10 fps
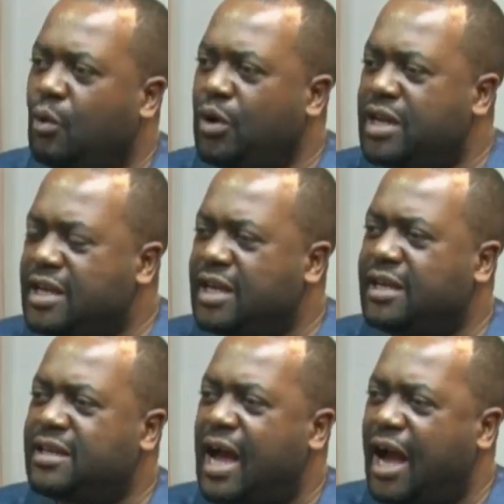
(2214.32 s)
we
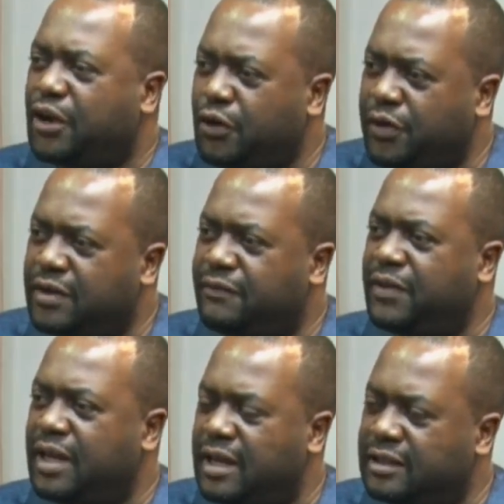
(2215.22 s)
need accurate
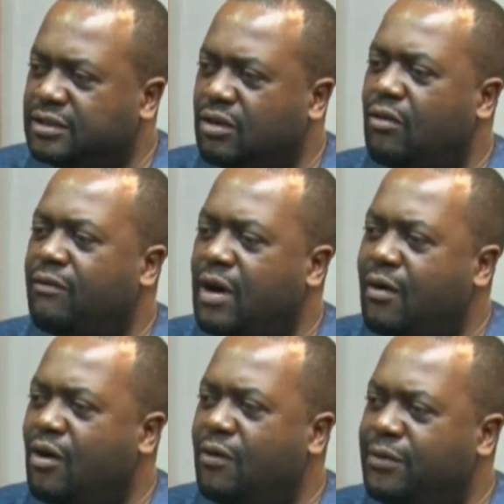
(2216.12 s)
figures of
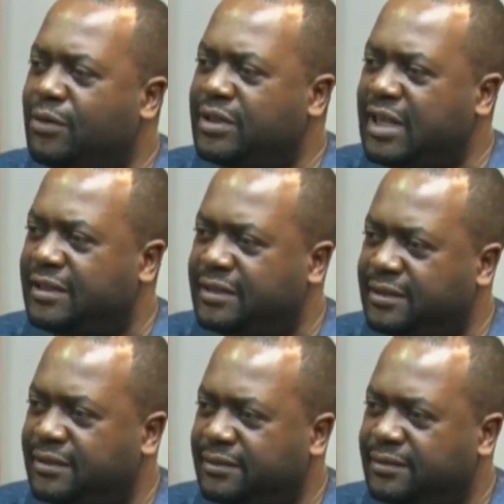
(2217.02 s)
our overall debt.